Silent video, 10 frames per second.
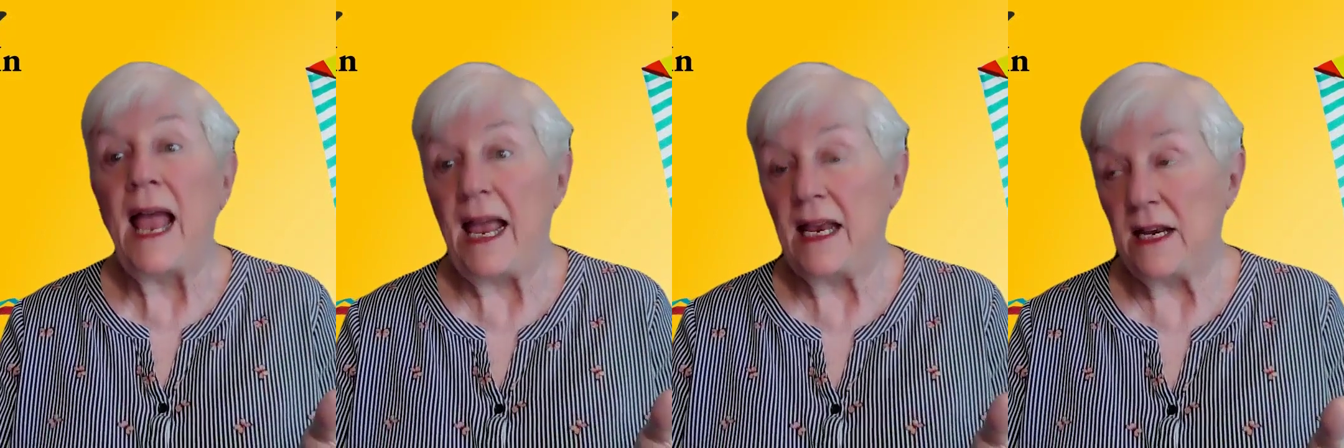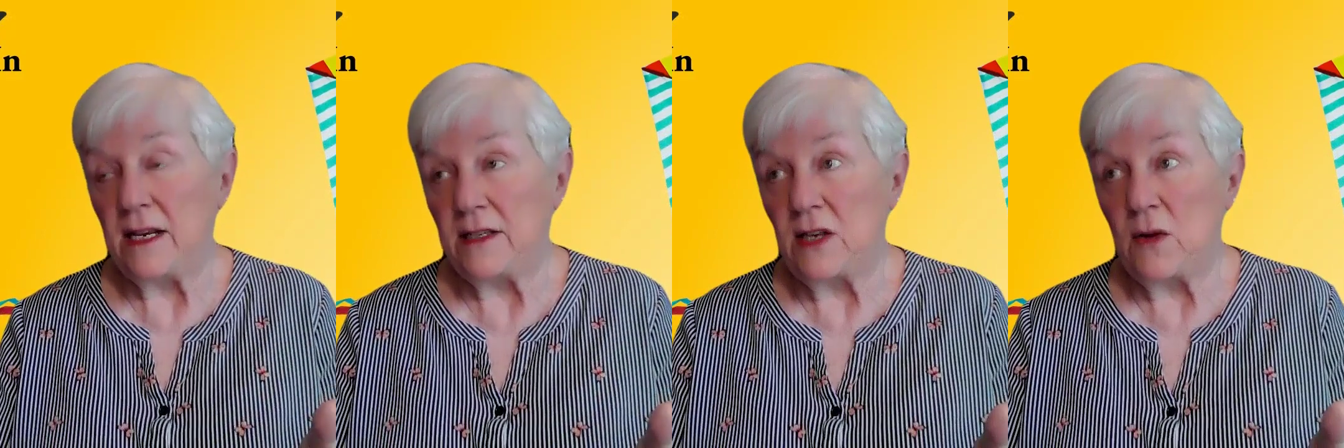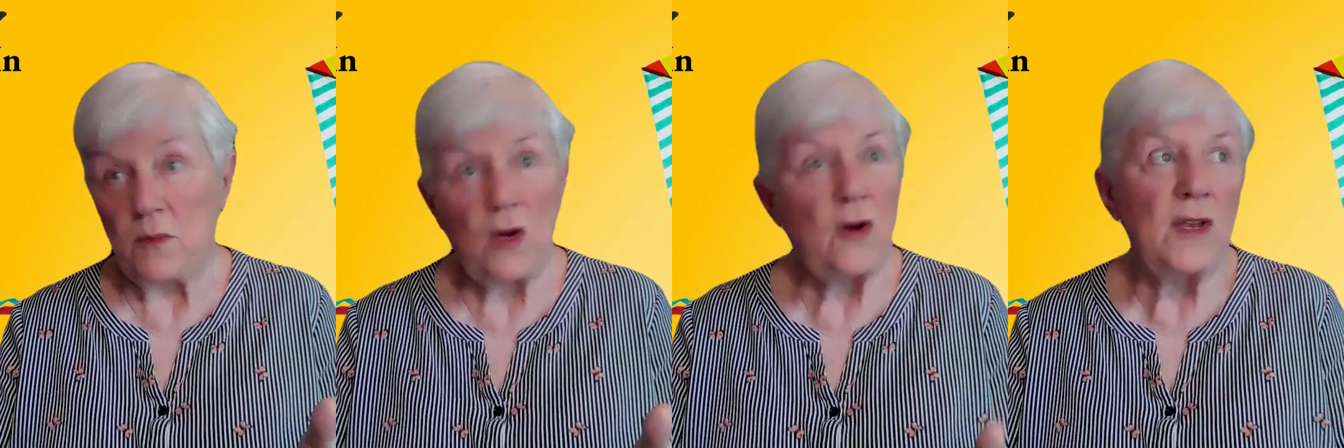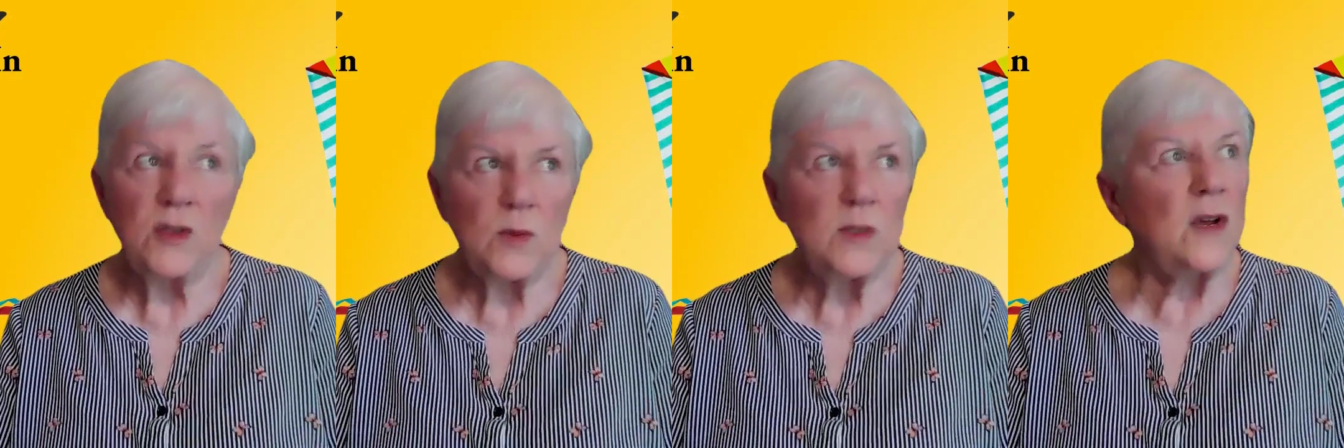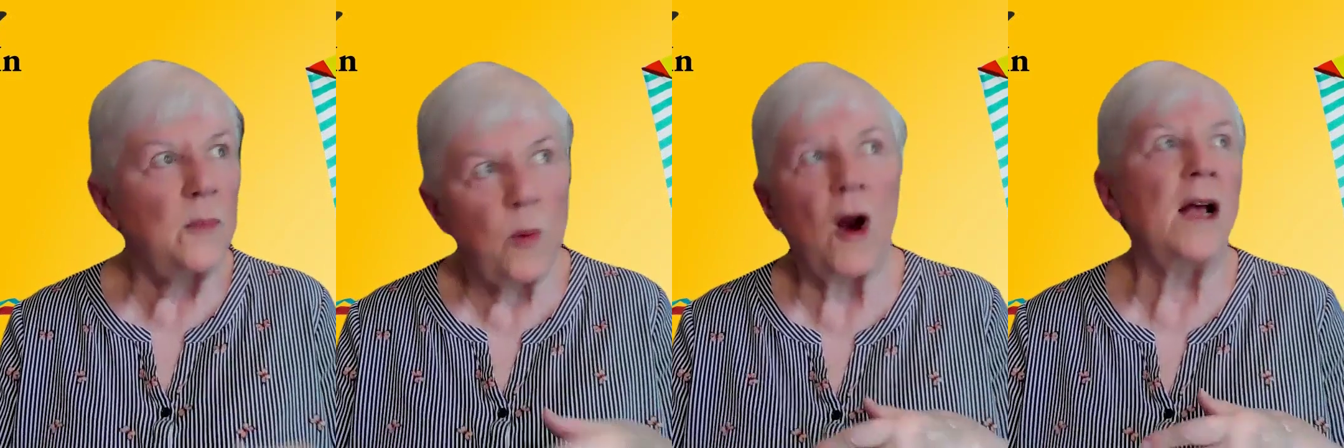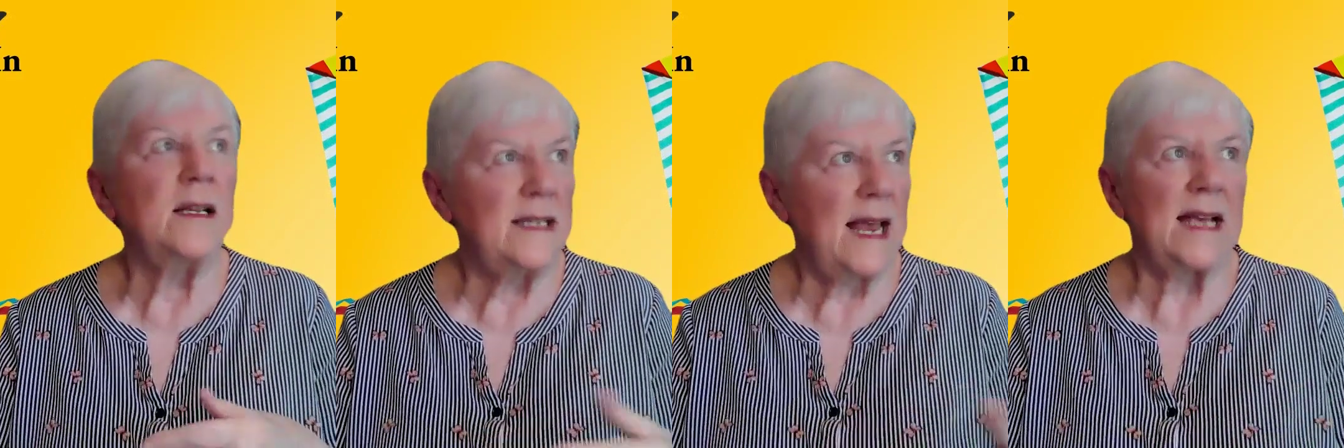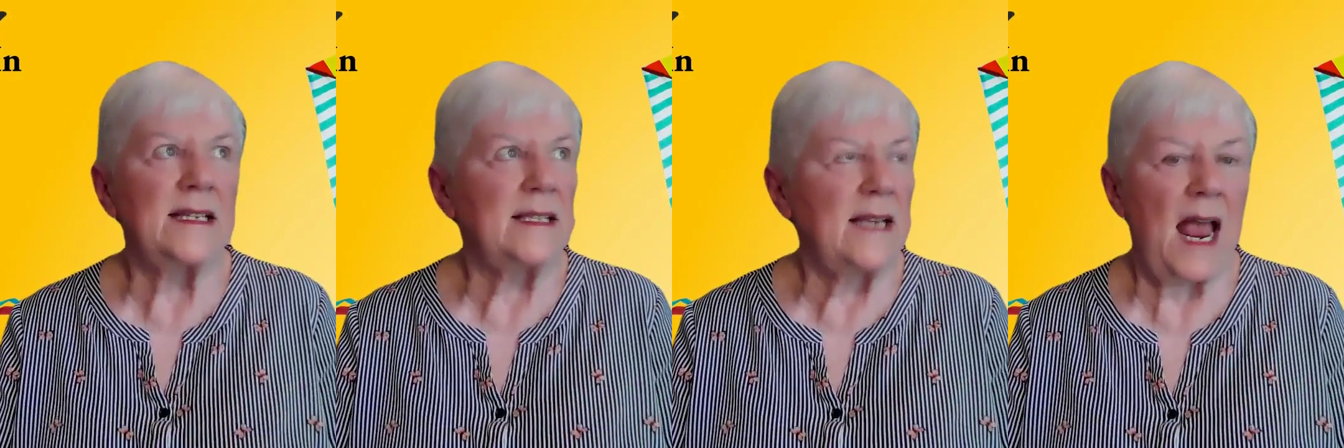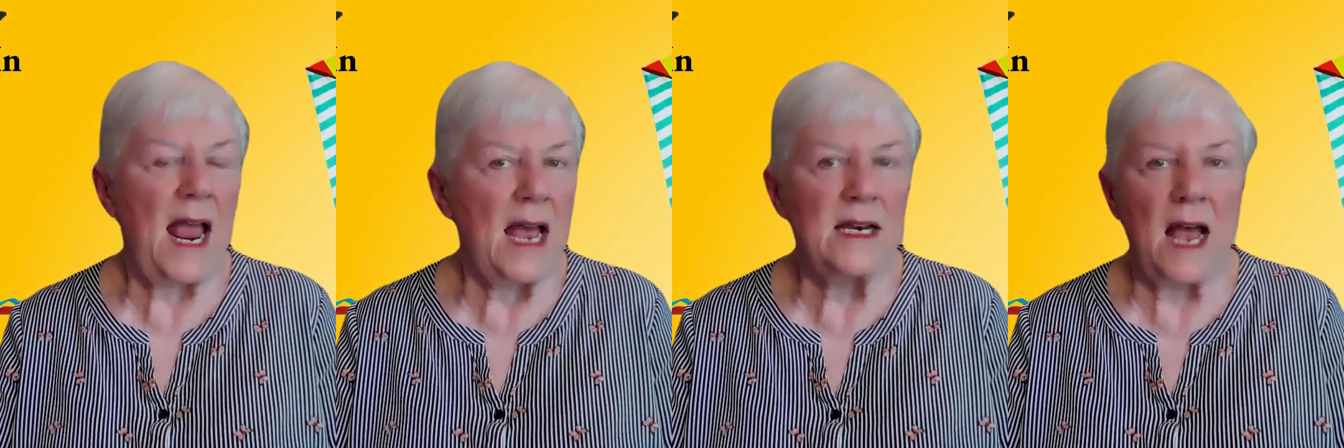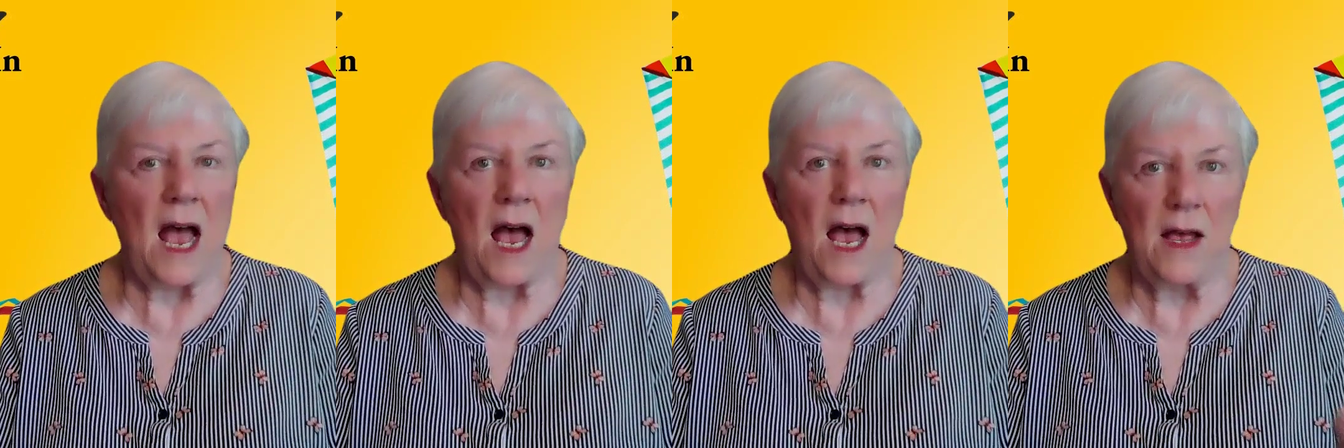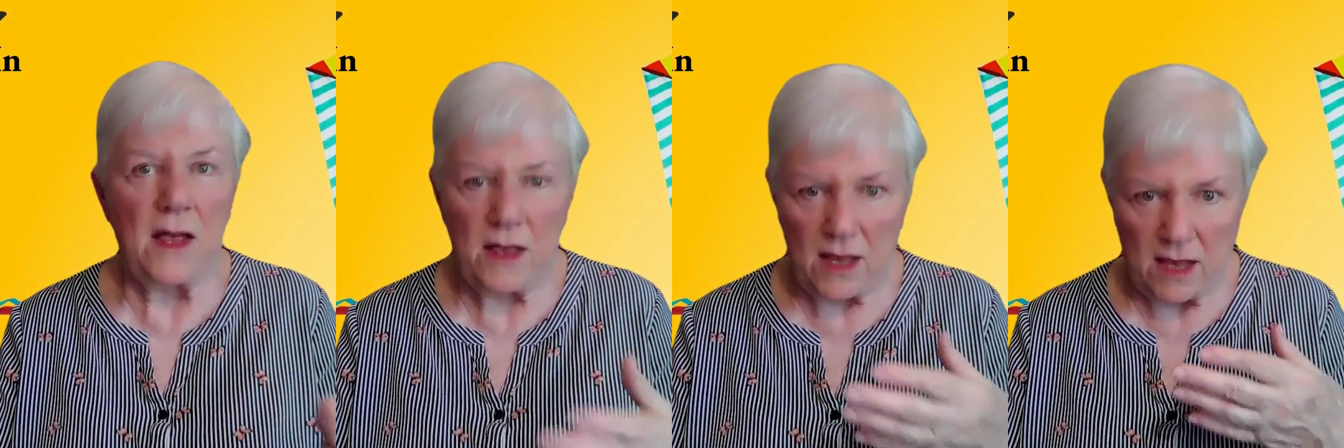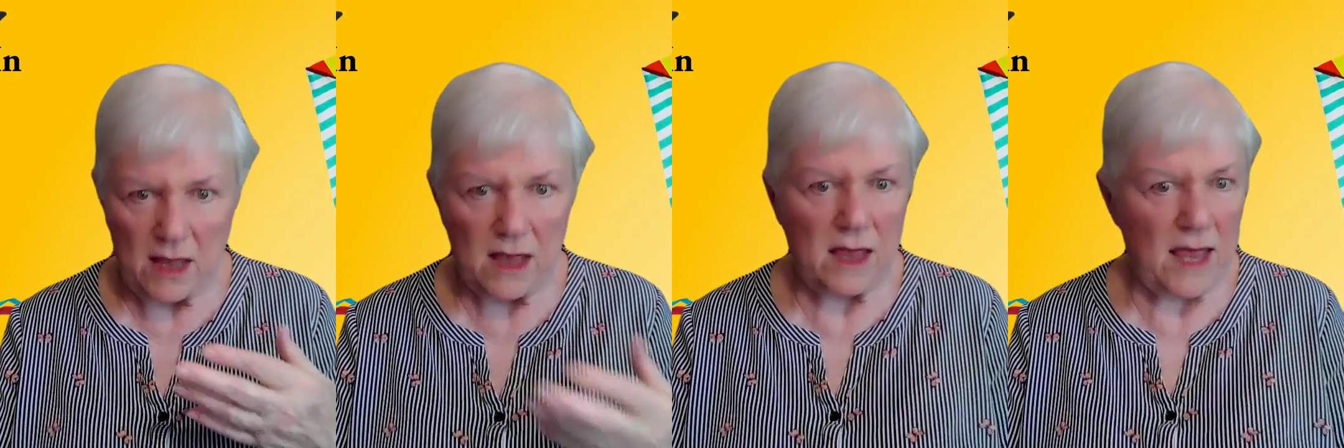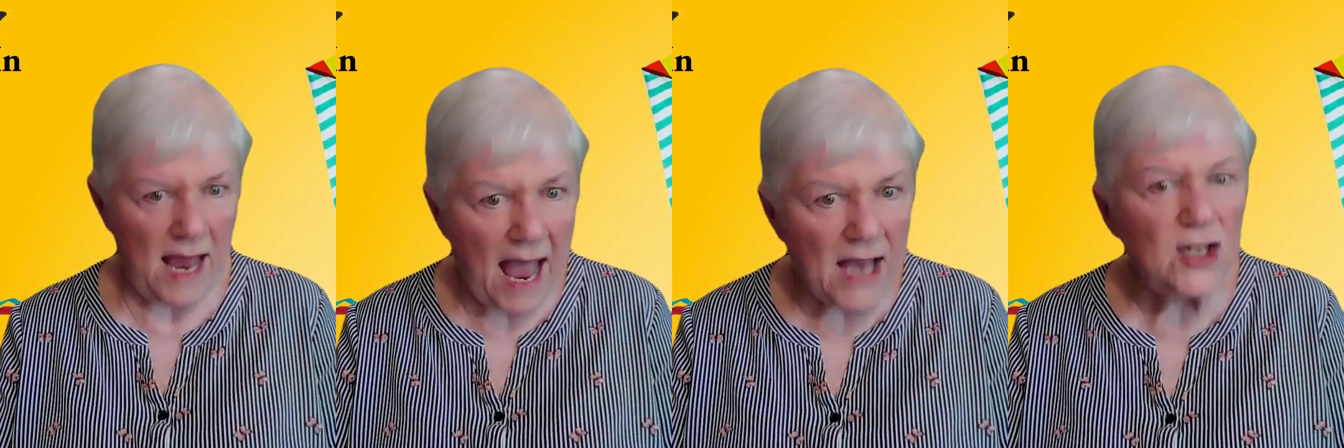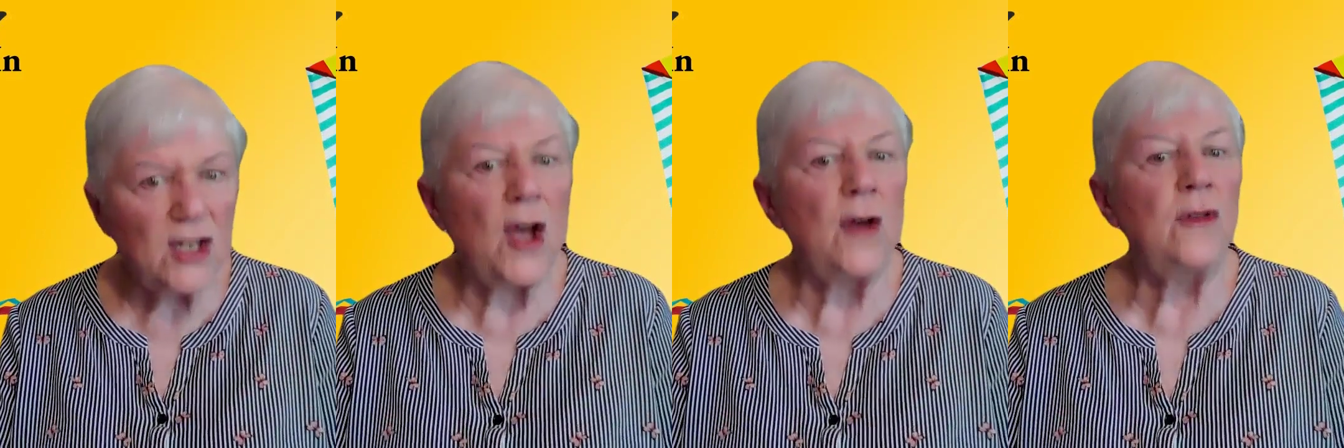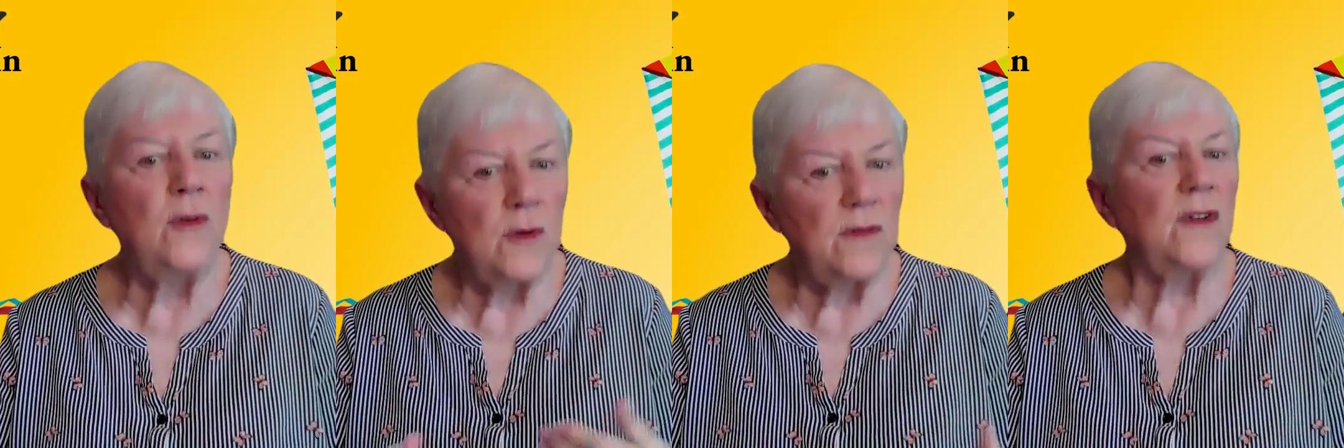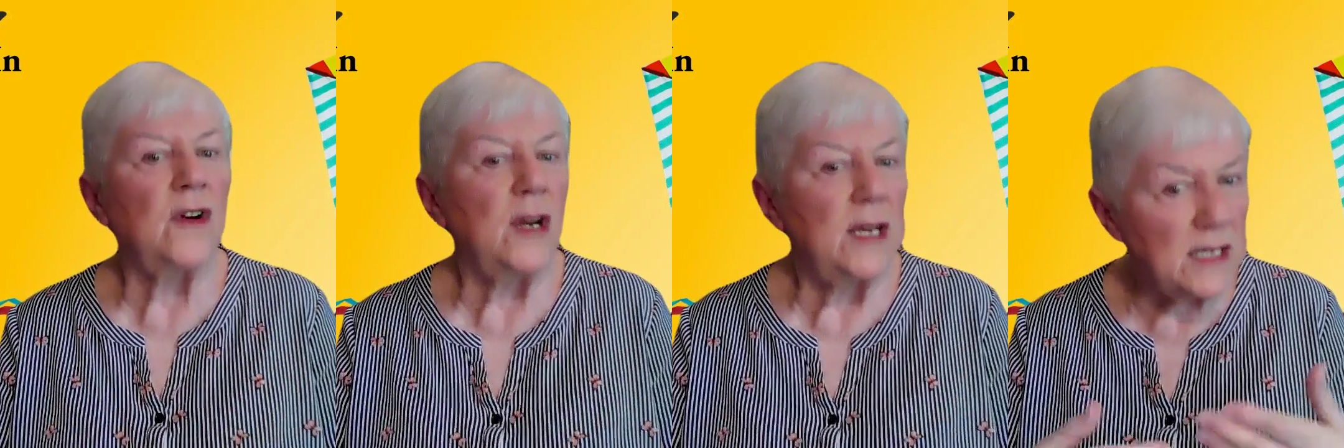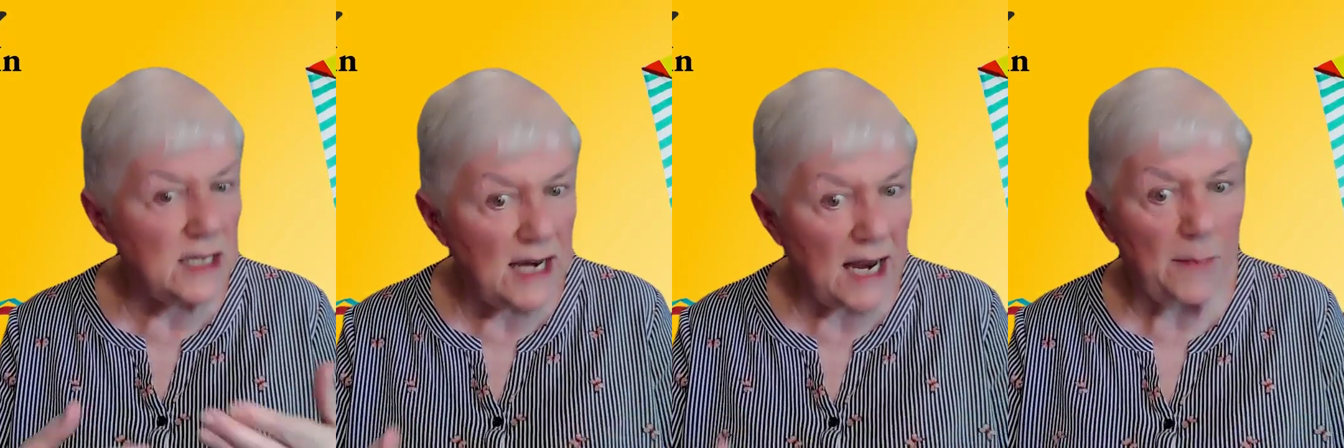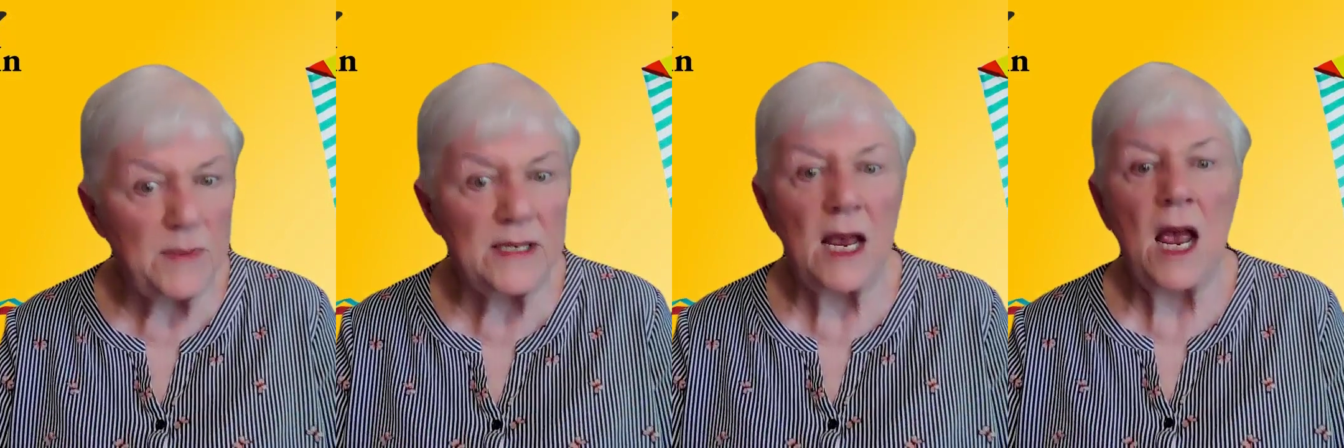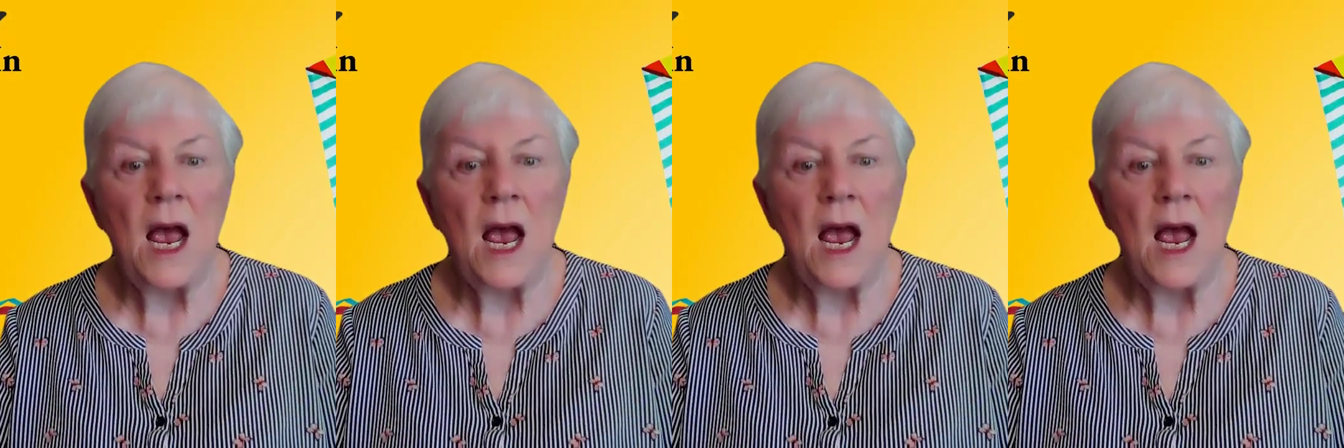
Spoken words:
And so, this was a process, and they had to go through the various steps.